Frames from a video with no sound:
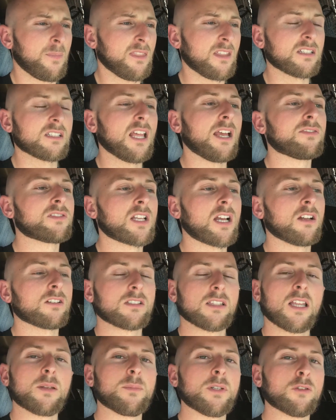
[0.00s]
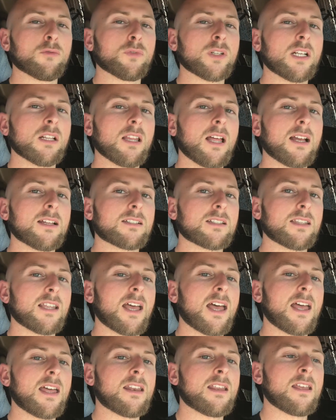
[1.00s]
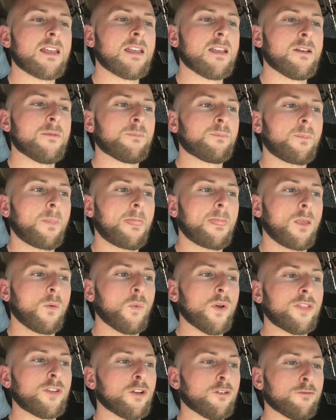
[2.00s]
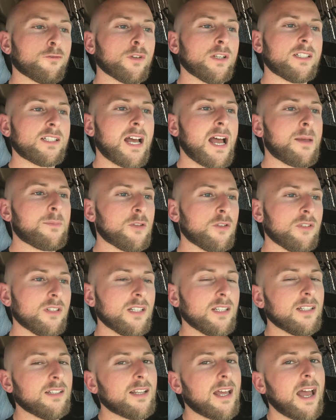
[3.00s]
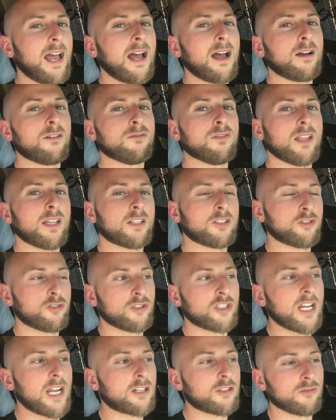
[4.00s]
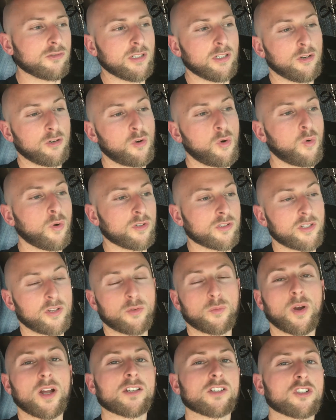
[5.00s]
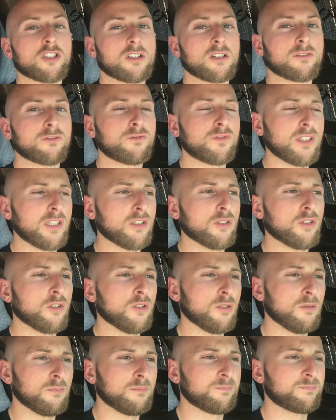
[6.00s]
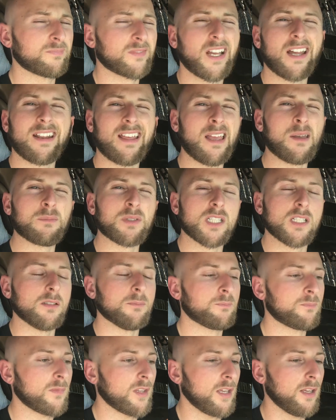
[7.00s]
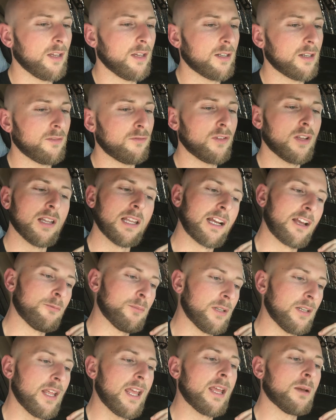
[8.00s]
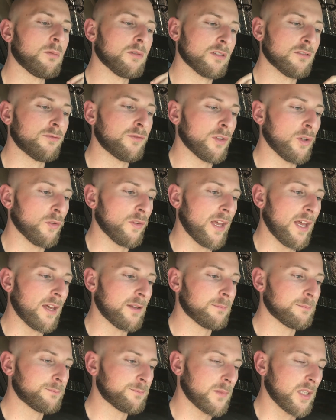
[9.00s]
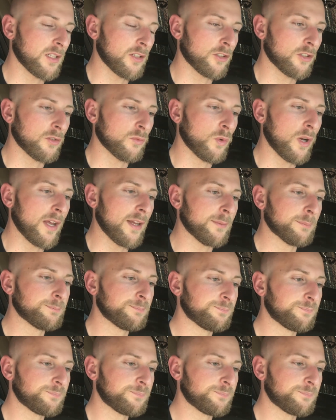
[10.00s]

this lifestyle has led me to realize that with your free time, you need to have like a trajectory or course, otherwise you're going to feel kind of empty. And I feel like I've been able to fill that in a good way.